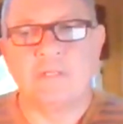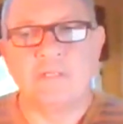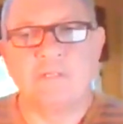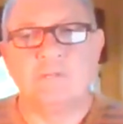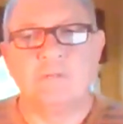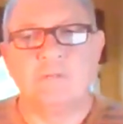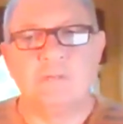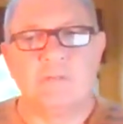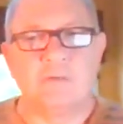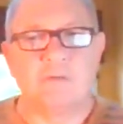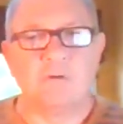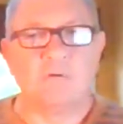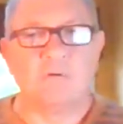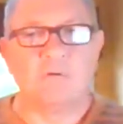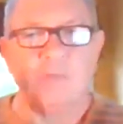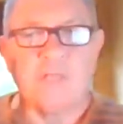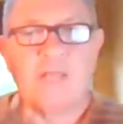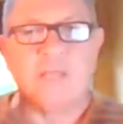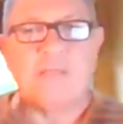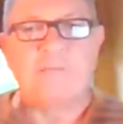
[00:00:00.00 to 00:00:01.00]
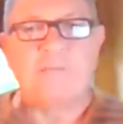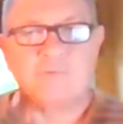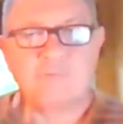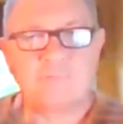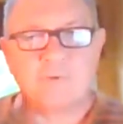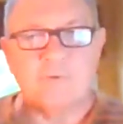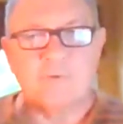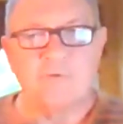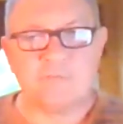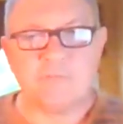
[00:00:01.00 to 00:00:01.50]
to go live as
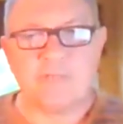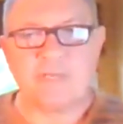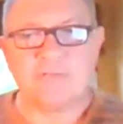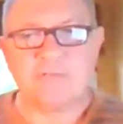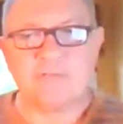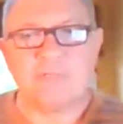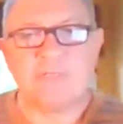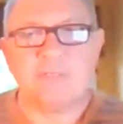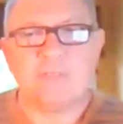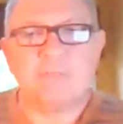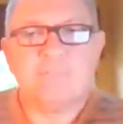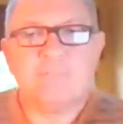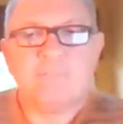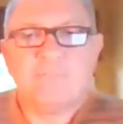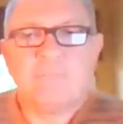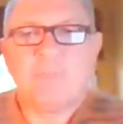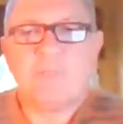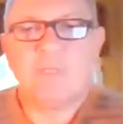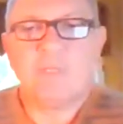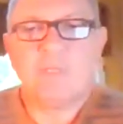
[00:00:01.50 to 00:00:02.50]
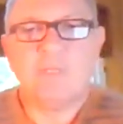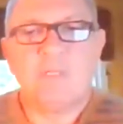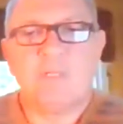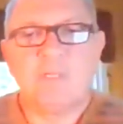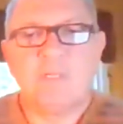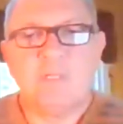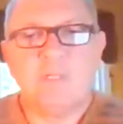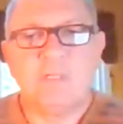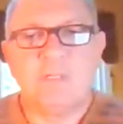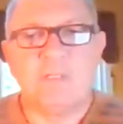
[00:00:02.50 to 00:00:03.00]
far as testing,
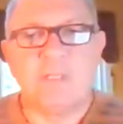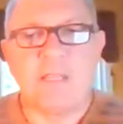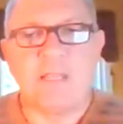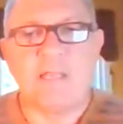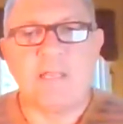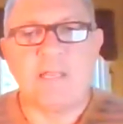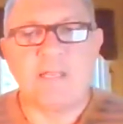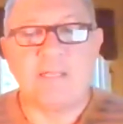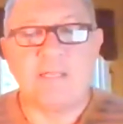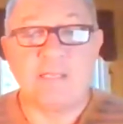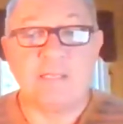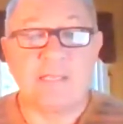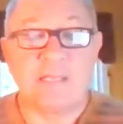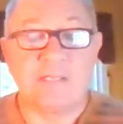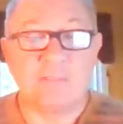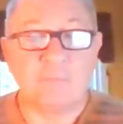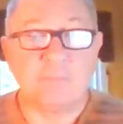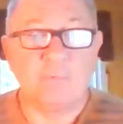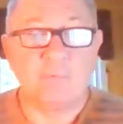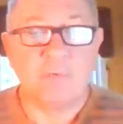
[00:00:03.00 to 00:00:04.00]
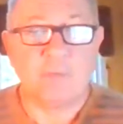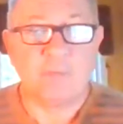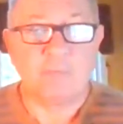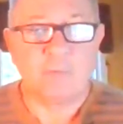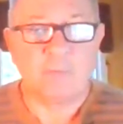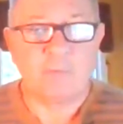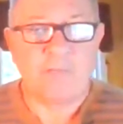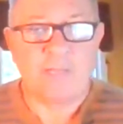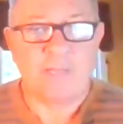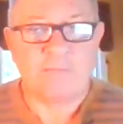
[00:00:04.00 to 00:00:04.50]
then I think that's the point
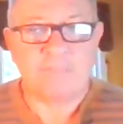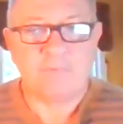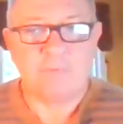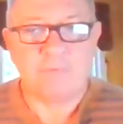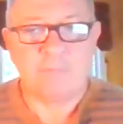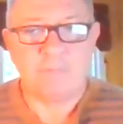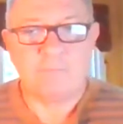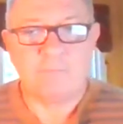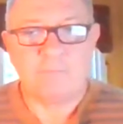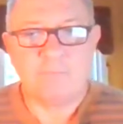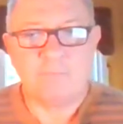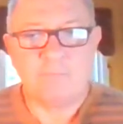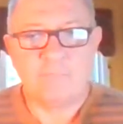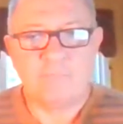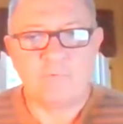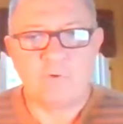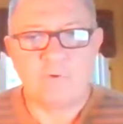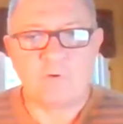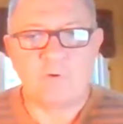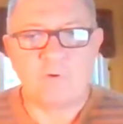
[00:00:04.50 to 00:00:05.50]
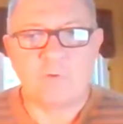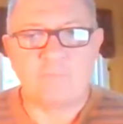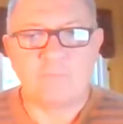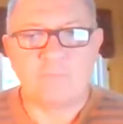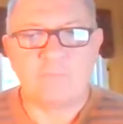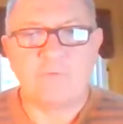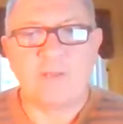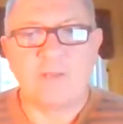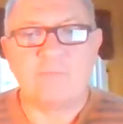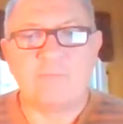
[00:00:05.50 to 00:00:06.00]
where we have to fork over
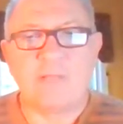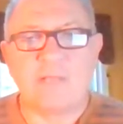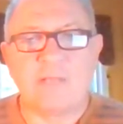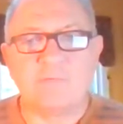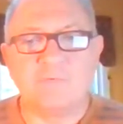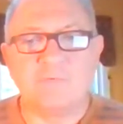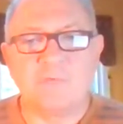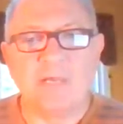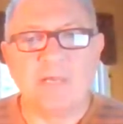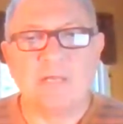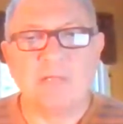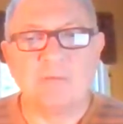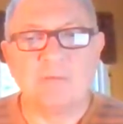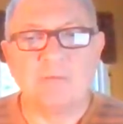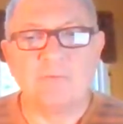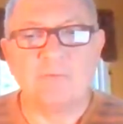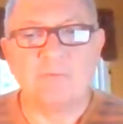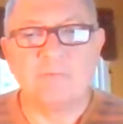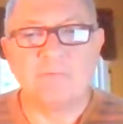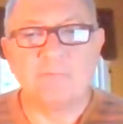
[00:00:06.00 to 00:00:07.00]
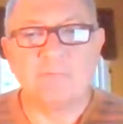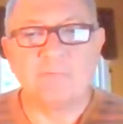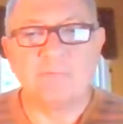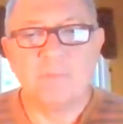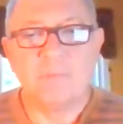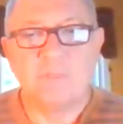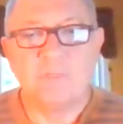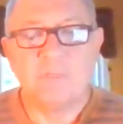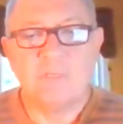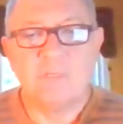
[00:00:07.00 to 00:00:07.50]
$5,000.
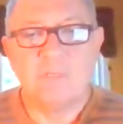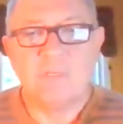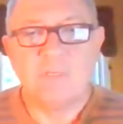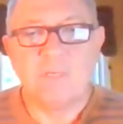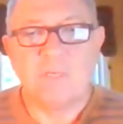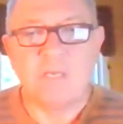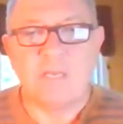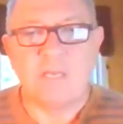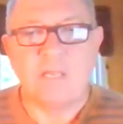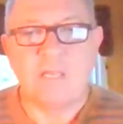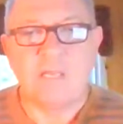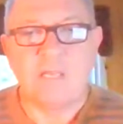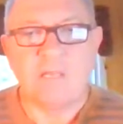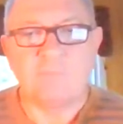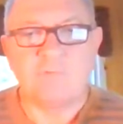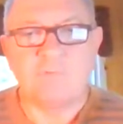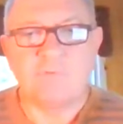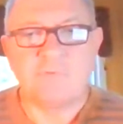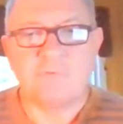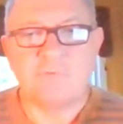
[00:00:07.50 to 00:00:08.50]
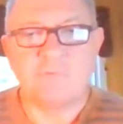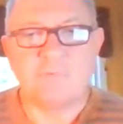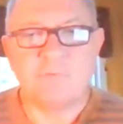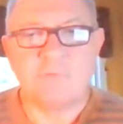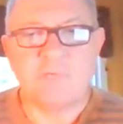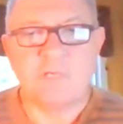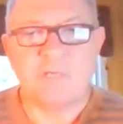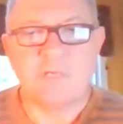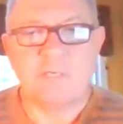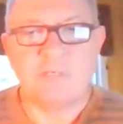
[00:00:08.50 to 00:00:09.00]
And I'm just
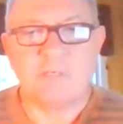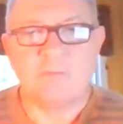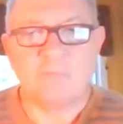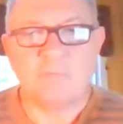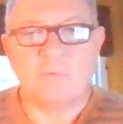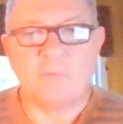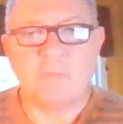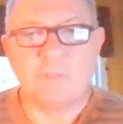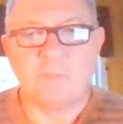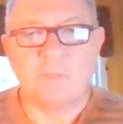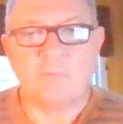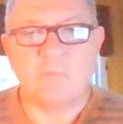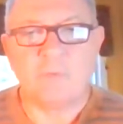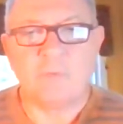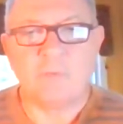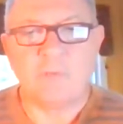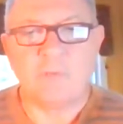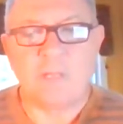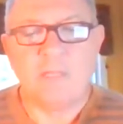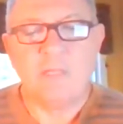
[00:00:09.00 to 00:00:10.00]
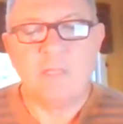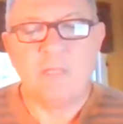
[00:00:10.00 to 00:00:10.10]
getting really, we're